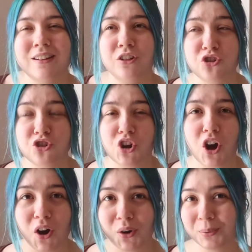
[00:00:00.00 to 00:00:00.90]
and
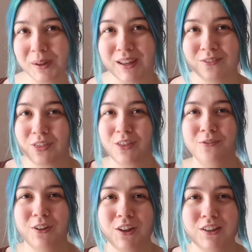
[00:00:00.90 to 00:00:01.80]
start with the
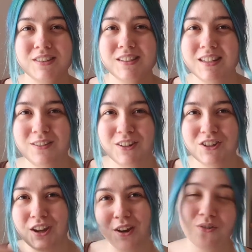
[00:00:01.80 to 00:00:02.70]
first
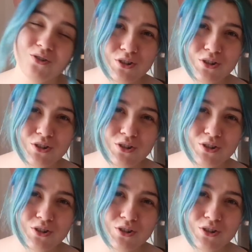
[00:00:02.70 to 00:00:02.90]
TV show,